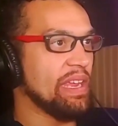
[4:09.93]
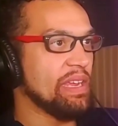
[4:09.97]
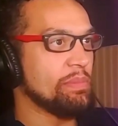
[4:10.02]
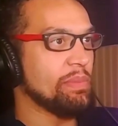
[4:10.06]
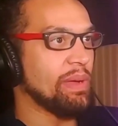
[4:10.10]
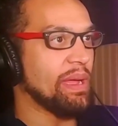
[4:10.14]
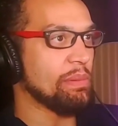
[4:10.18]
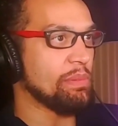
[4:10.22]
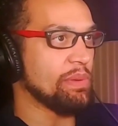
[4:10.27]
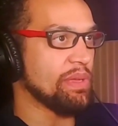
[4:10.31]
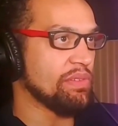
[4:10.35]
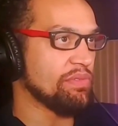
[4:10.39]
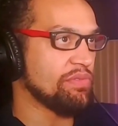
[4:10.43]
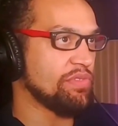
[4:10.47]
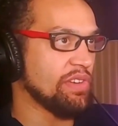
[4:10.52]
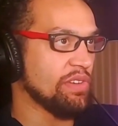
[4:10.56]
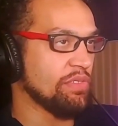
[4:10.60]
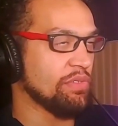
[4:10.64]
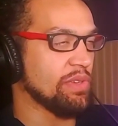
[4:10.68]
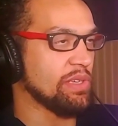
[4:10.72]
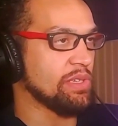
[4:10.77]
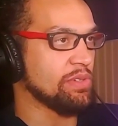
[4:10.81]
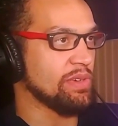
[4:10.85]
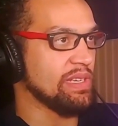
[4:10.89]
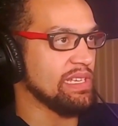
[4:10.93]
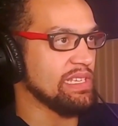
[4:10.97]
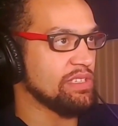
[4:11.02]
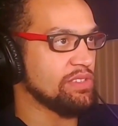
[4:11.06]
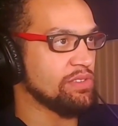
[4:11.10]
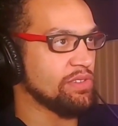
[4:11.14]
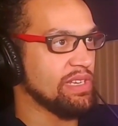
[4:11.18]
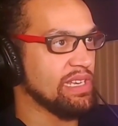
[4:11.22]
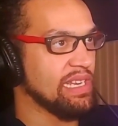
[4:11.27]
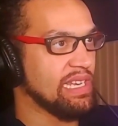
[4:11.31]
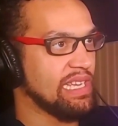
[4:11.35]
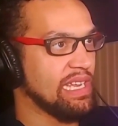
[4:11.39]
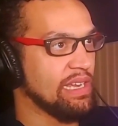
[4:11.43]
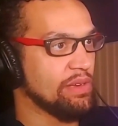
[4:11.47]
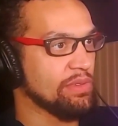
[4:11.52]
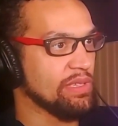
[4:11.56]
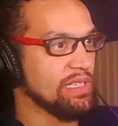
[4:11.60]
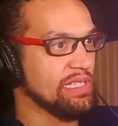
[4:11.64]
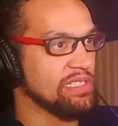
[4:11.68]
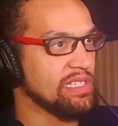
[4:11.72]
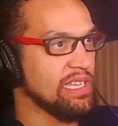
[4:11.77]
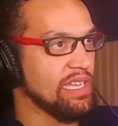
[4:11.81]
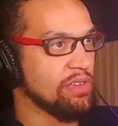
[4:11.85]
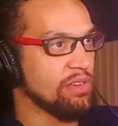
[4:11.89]
might be in front of a green screen. I can't
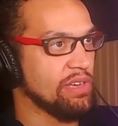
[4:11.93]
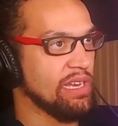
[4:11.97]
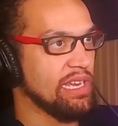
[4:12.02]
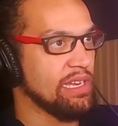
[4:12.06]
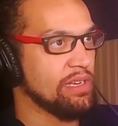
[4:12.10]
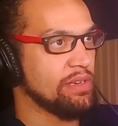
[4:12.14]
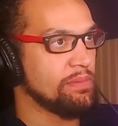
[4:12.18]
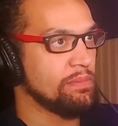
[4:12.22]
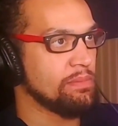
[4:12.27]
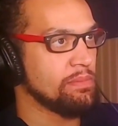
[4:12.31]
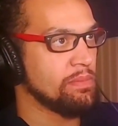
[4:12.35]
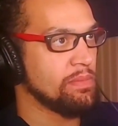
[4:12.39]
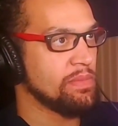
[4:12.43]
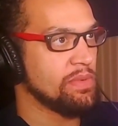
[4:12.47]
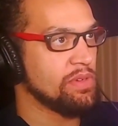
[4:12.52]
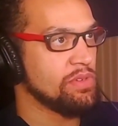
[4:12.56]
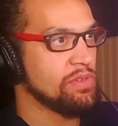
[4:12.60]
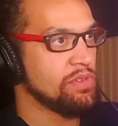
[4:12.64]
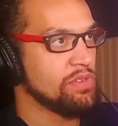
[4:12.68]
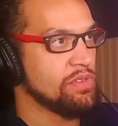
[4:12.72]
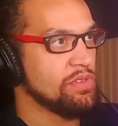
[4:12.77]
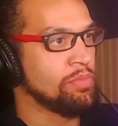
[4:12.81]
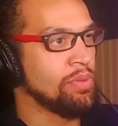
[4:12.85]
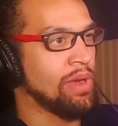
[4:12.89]
really tell. Right?